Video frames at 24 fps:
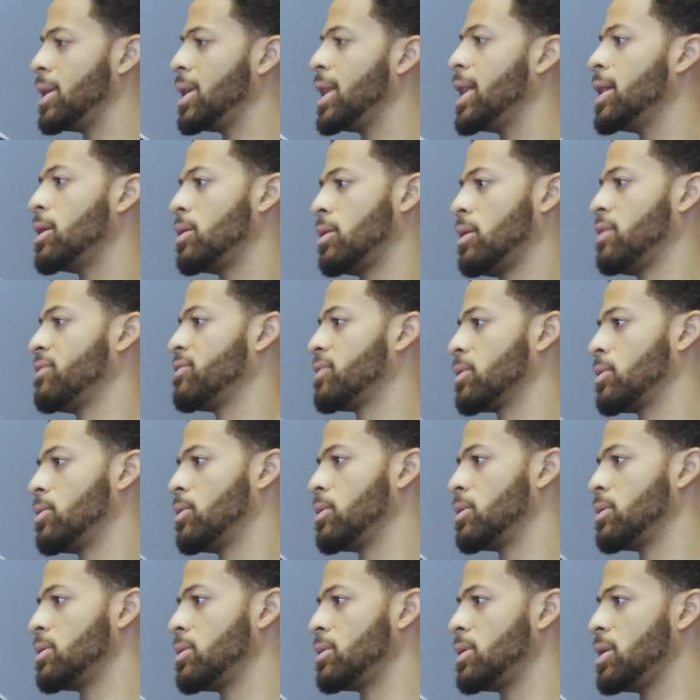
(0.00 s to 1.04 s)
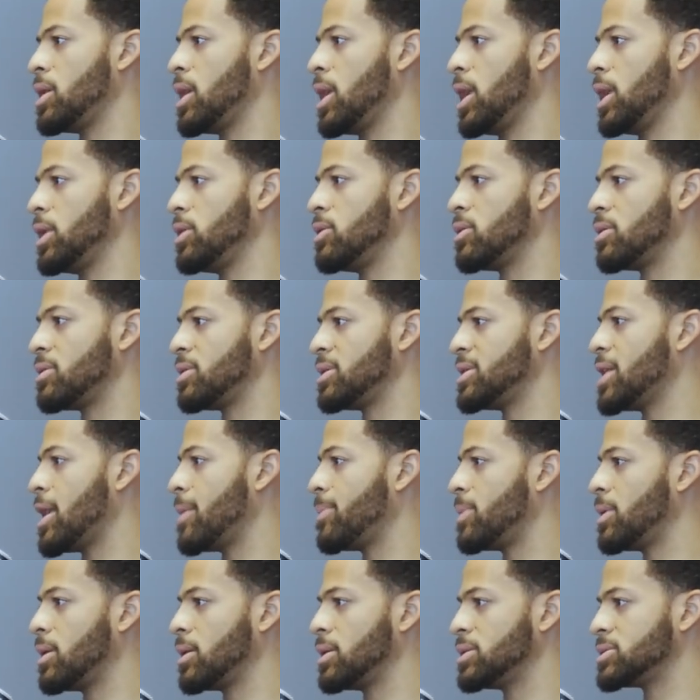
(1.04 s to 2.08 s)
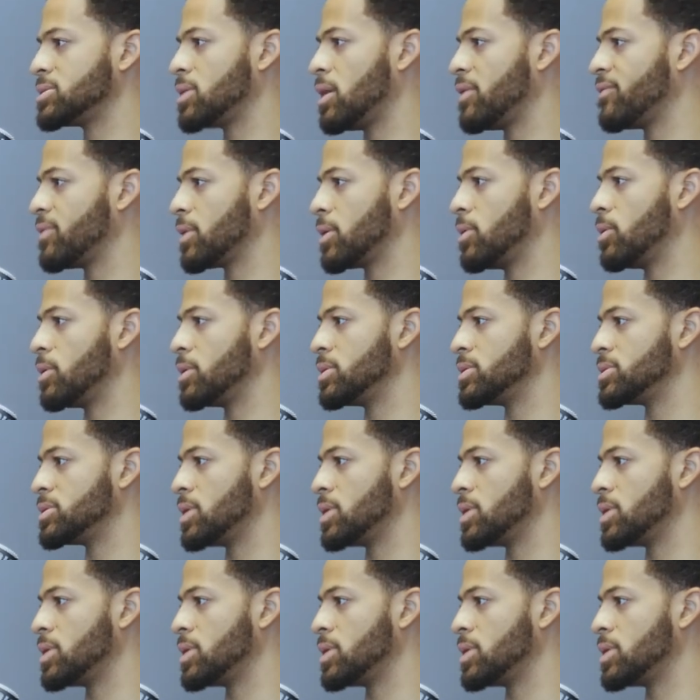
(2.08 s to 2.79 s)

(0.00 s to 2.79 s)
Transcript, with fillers: and off the court and you're at the top of that list off the court.